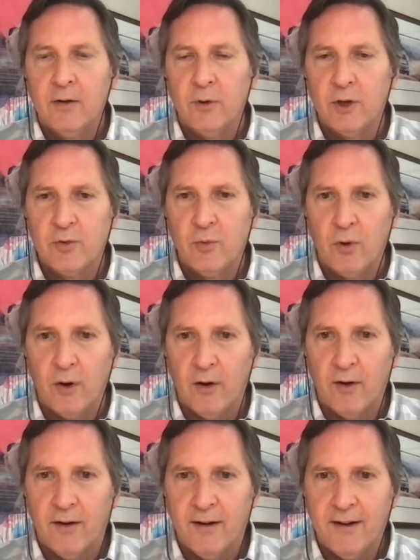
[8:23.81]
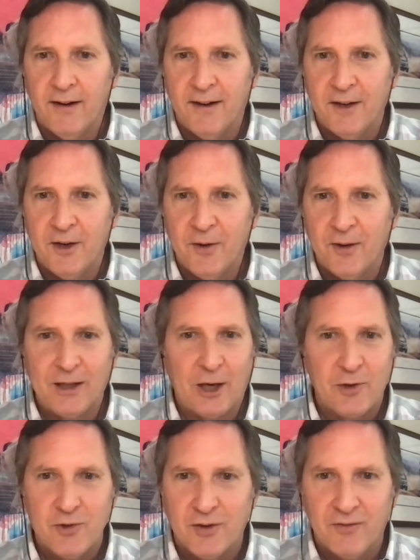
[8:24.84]
which were uh, you know
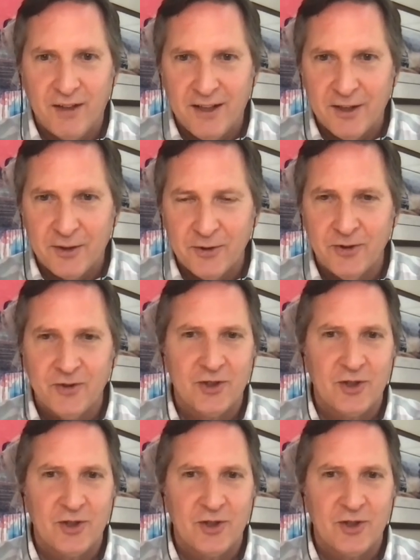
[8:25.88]
electric vehicles,